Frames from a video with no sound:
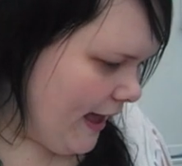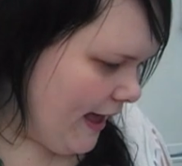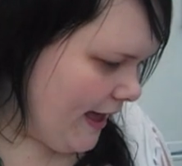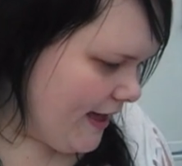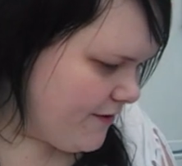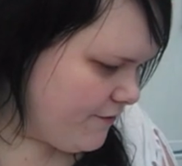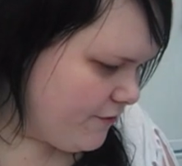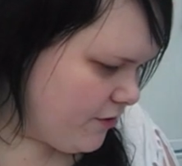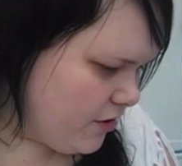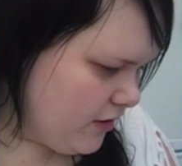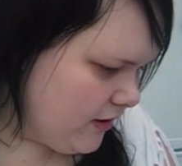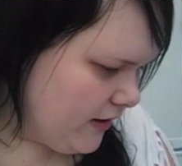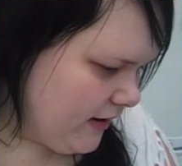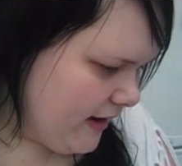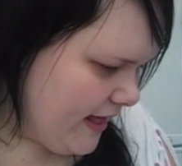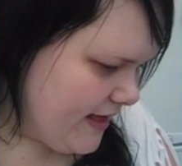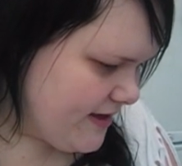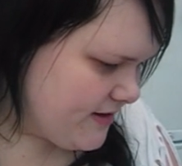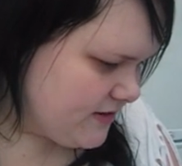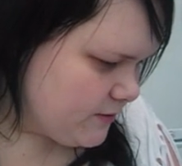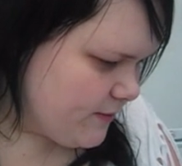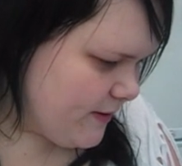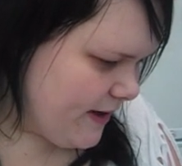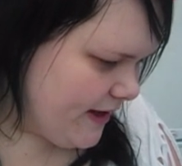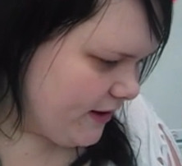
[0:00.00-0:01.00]
Avon
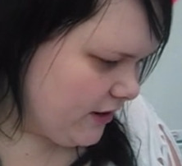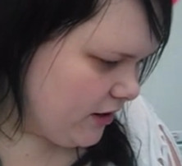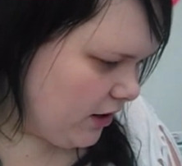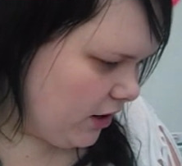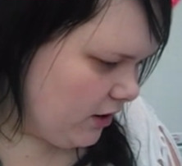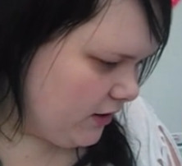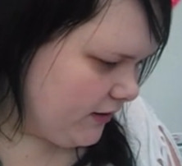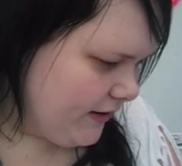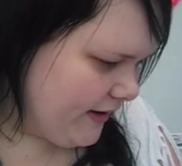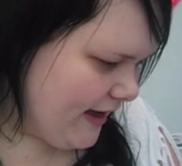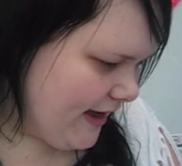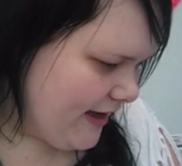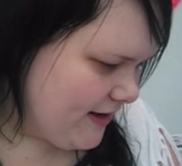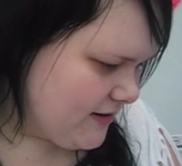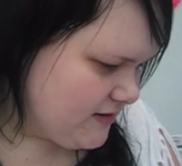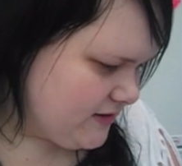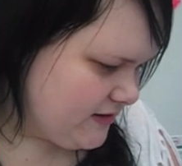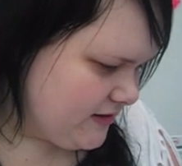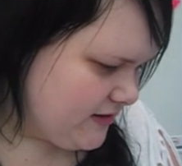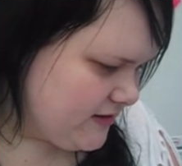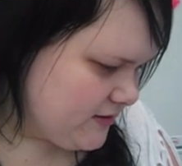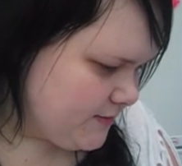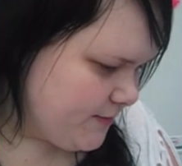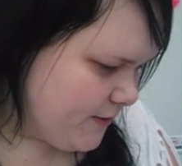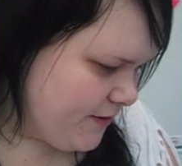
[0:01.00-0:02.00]
Glaze Wear Cotton
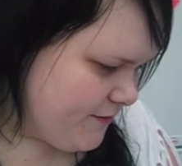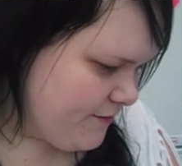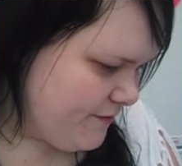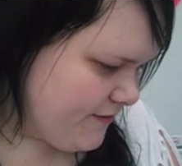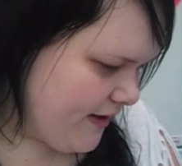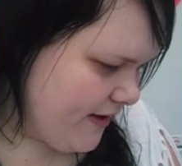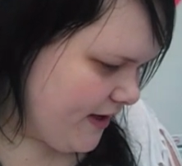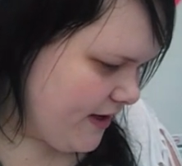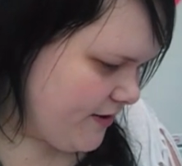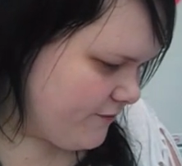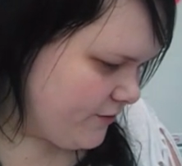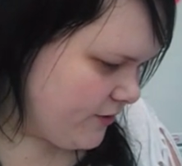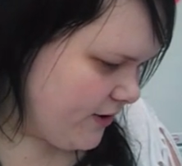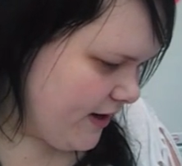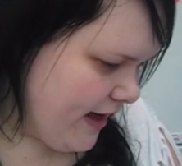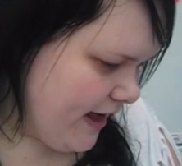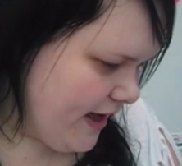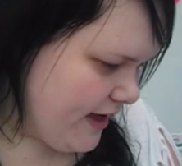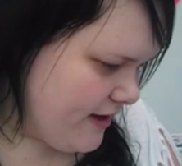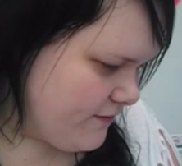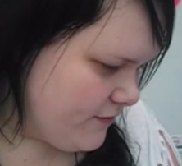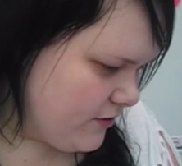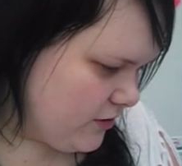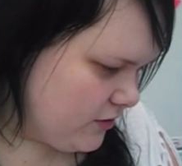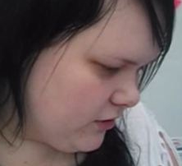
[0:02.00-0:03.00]
Candy is my favourite
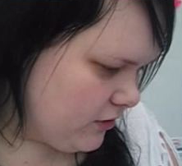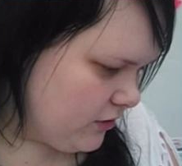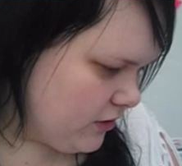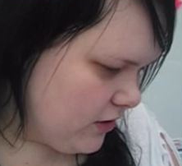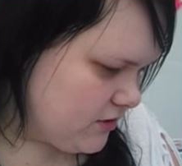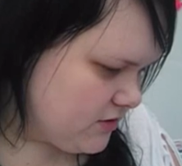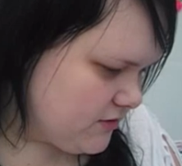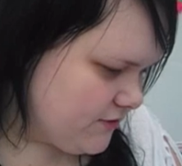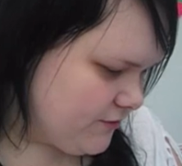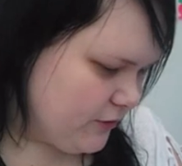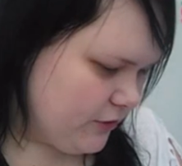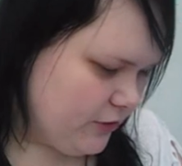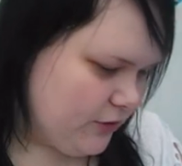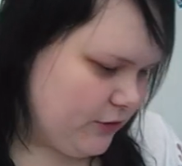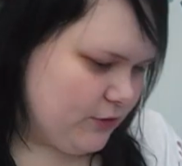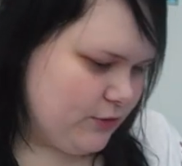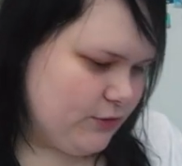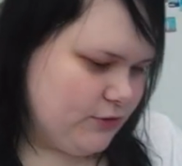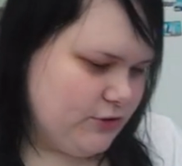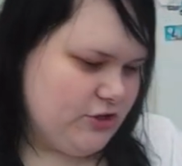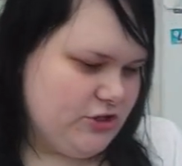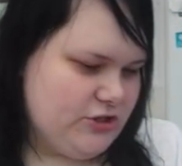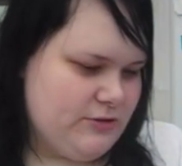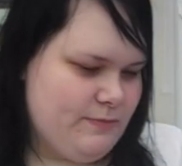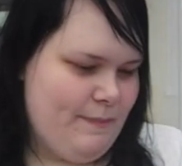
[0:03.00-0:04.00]
Avon gloss for a
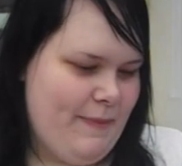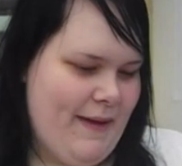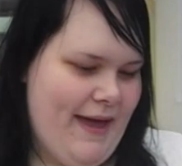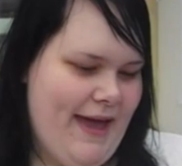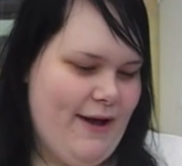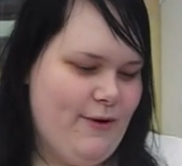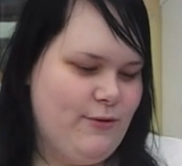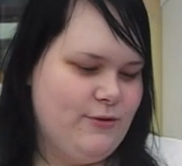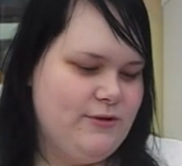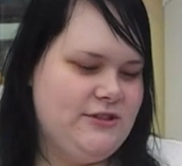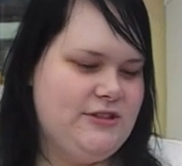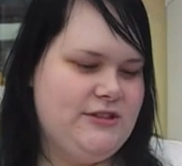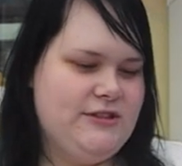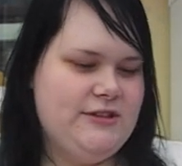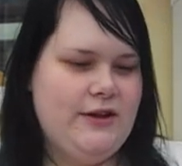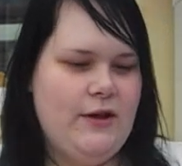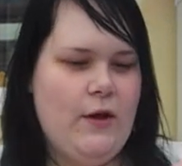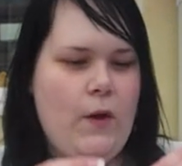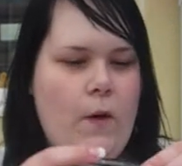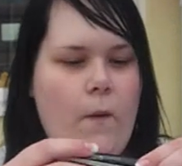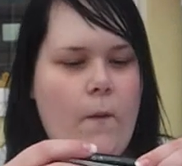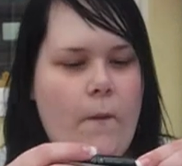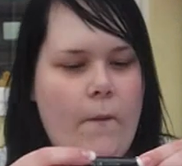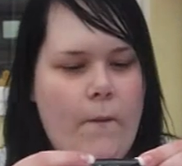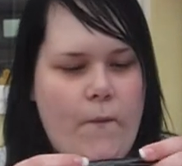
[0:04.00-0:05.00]
gorgeous pout.
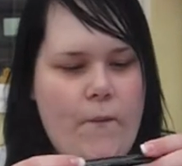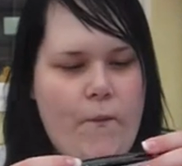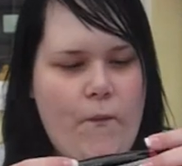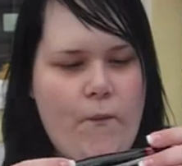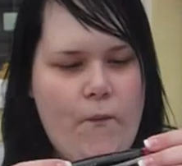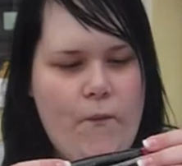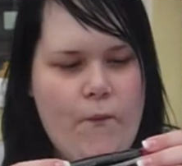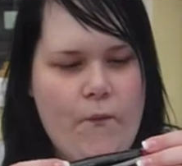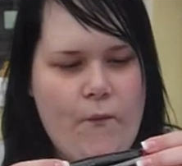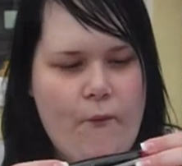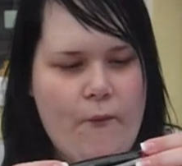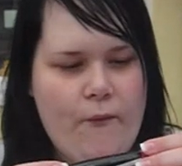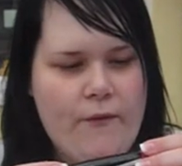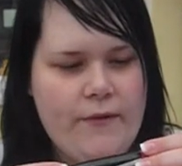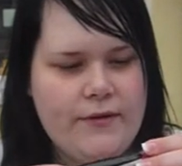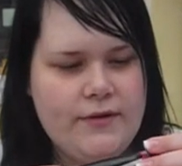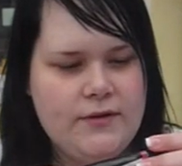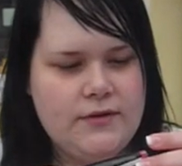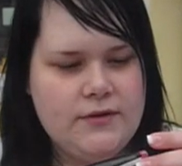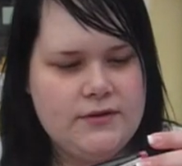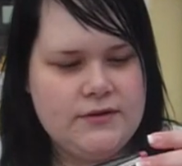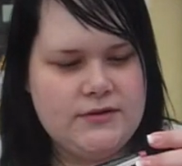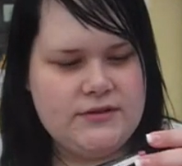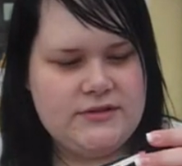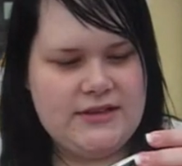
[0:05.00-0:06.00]
Ooh,
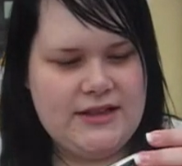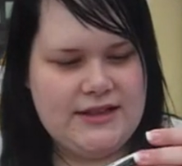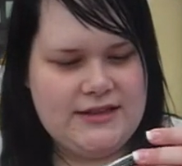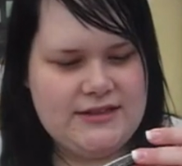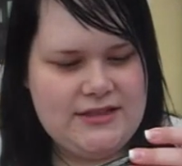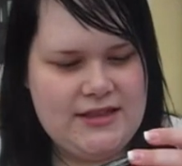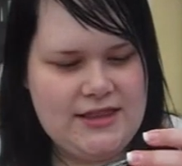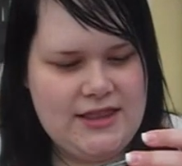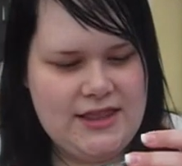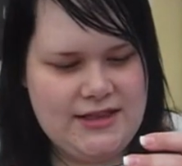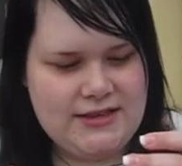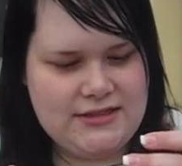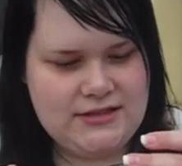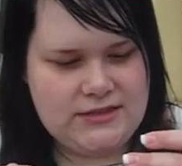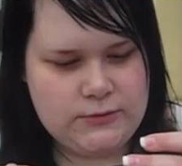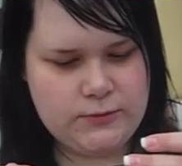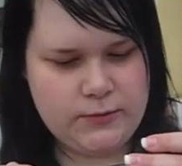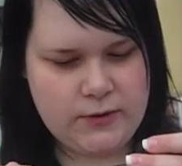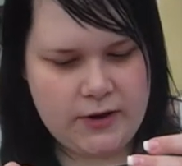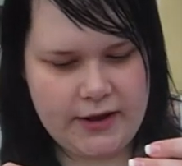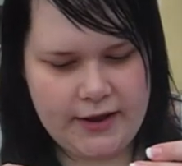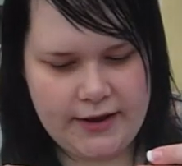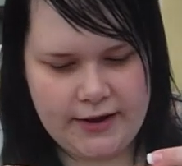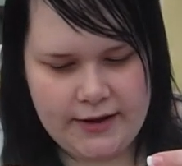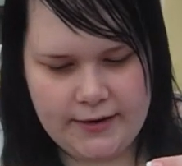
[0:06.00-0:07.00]
so that's this
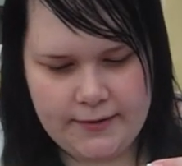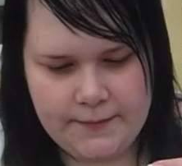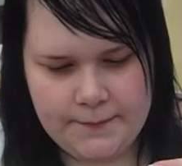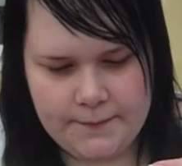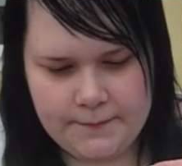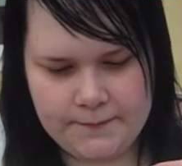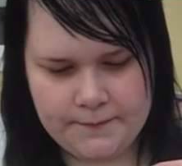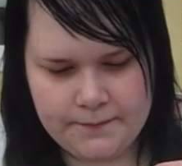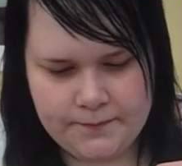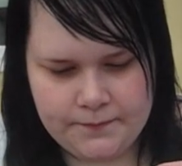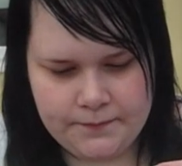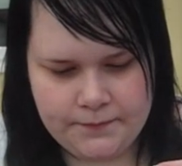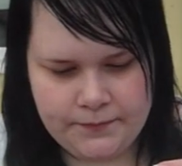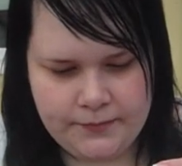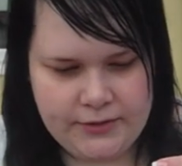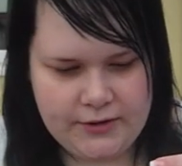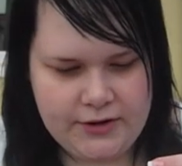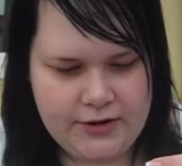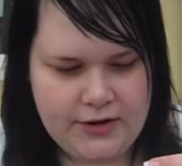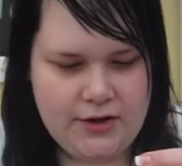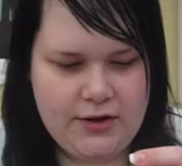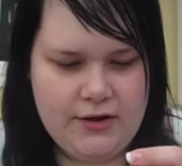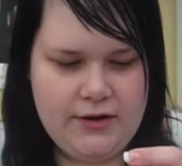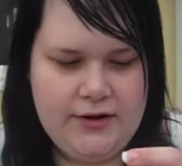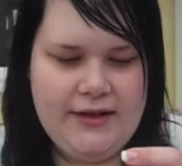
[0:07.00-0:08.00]
one,
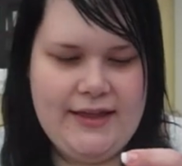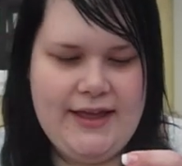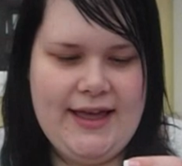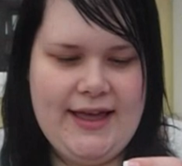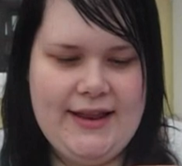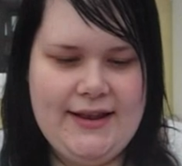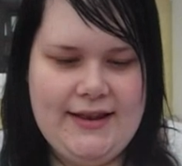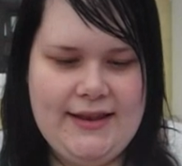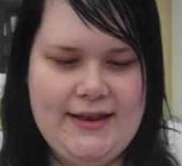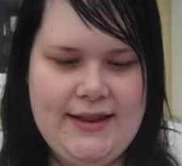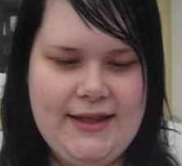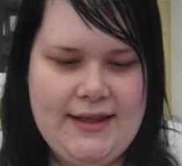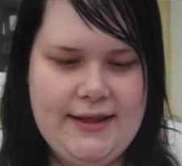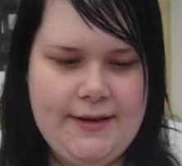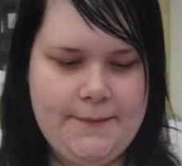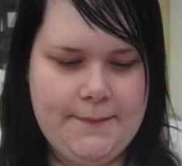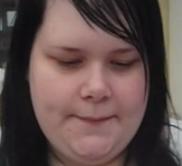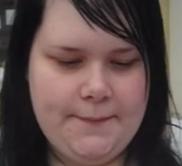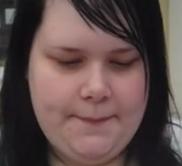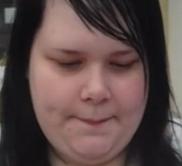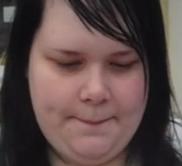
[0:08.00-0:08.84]
Cotton Candy.